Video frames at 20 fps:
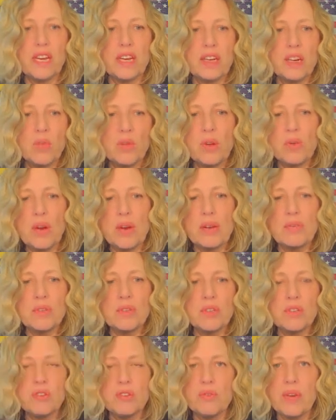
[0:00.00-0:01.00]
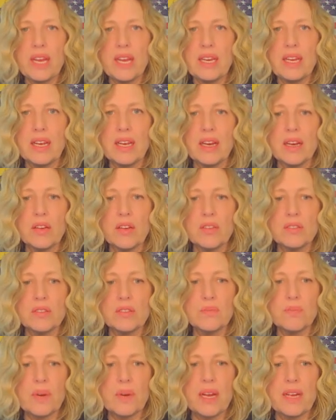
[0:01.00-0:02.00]
I know we want them to do
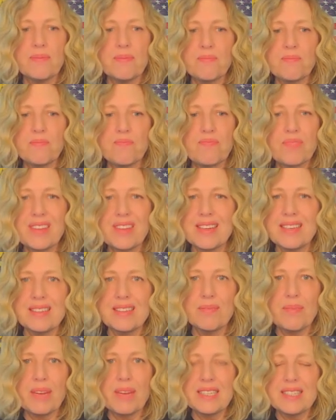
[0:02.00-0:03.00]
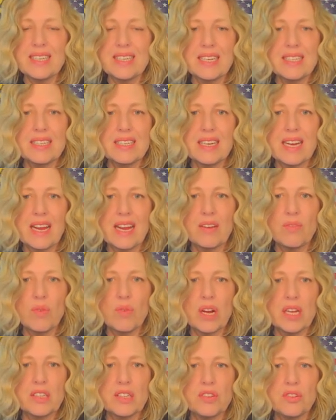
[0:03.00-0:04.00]
ADLs, but it doesn't make sense that I'd
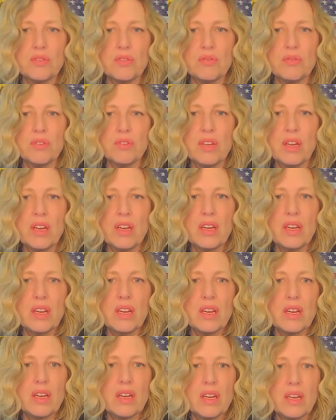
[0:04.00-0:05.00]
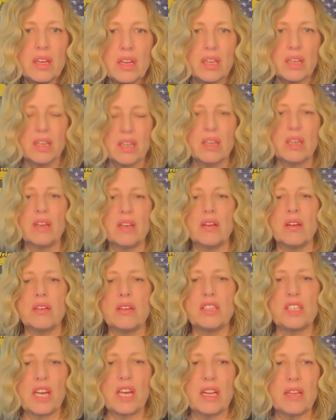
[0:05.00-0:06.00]
want to
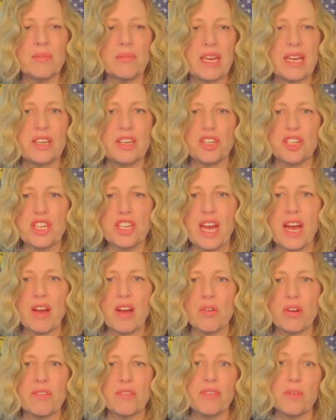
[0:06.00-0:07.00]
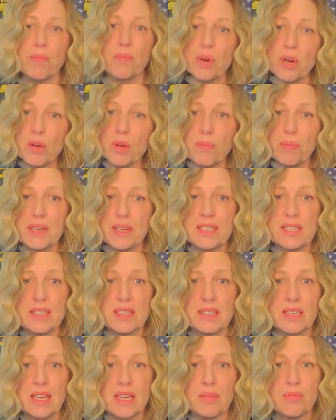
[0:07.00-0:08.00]
tell them they can shower if the purpose
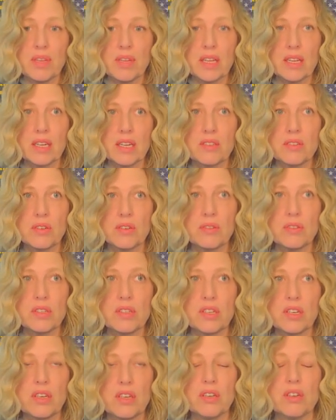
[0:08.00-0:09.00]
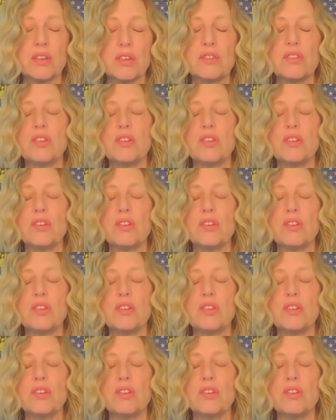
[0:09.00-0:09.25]
is to keep the electrodes secure.